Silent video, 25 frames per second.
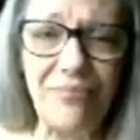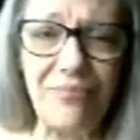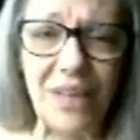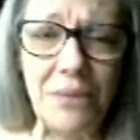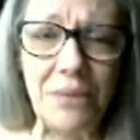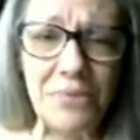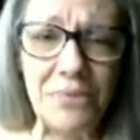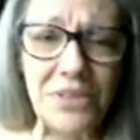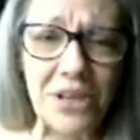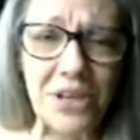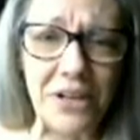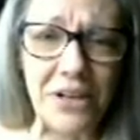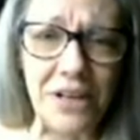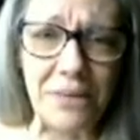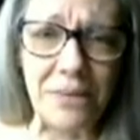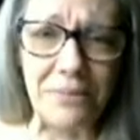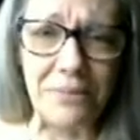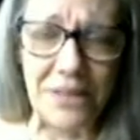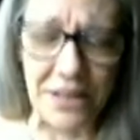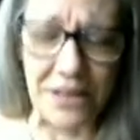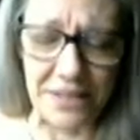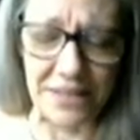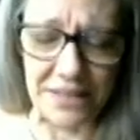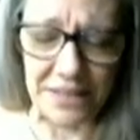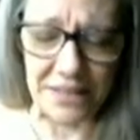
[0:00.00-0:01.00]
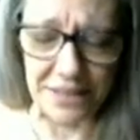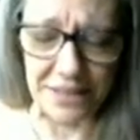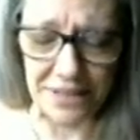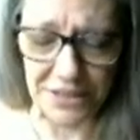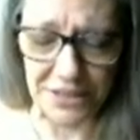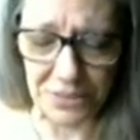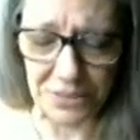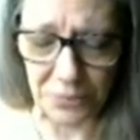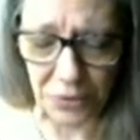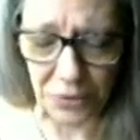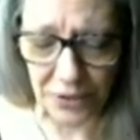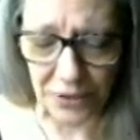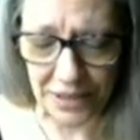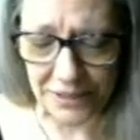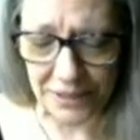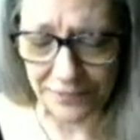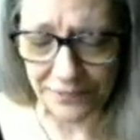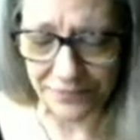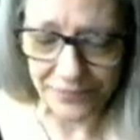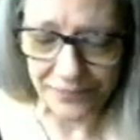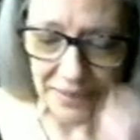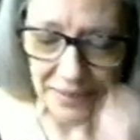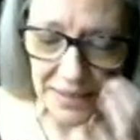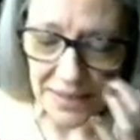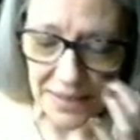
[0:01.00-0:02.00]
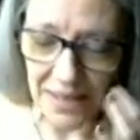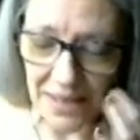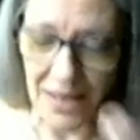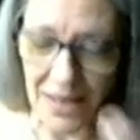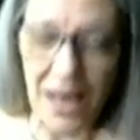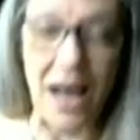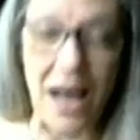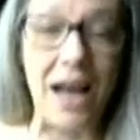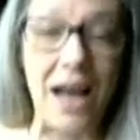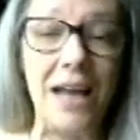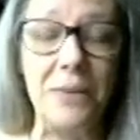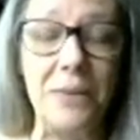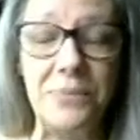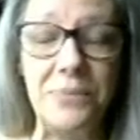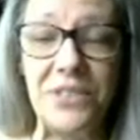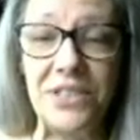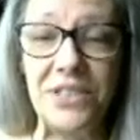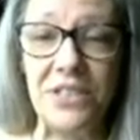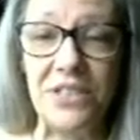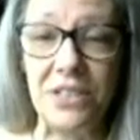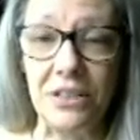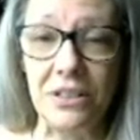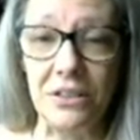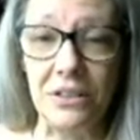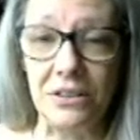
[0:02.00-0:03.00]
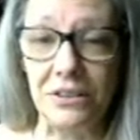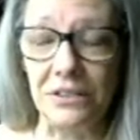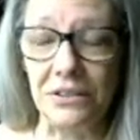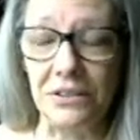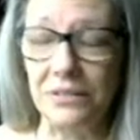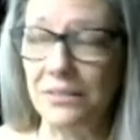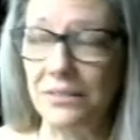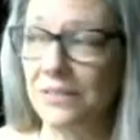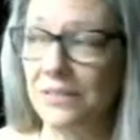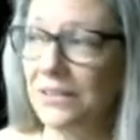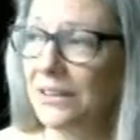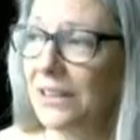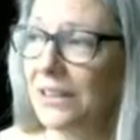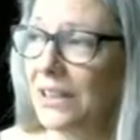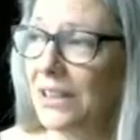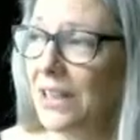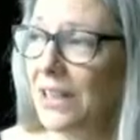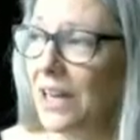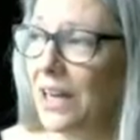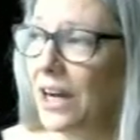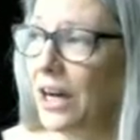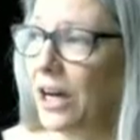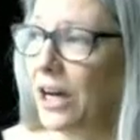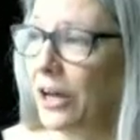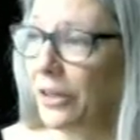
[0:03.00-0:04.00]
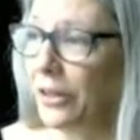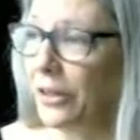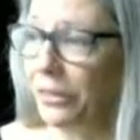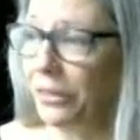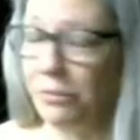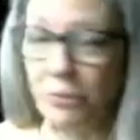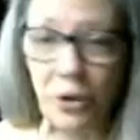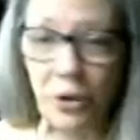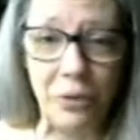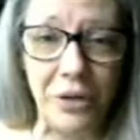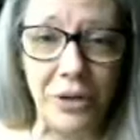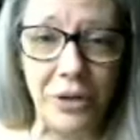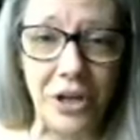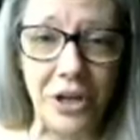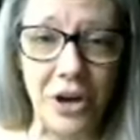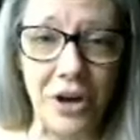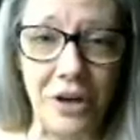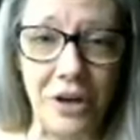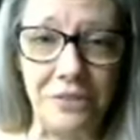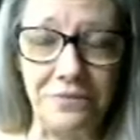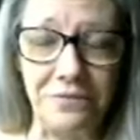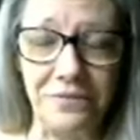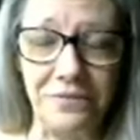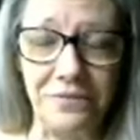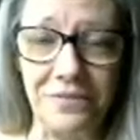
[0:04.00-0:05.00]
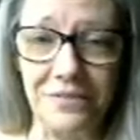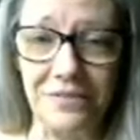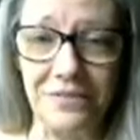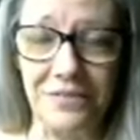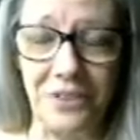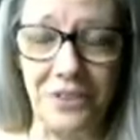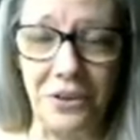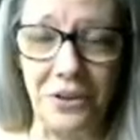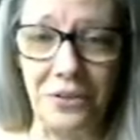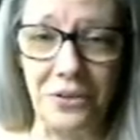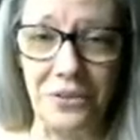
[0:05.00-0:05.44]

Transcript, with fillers: I'm sorry, I'm gunky this morning. I am still uh, throwing off all the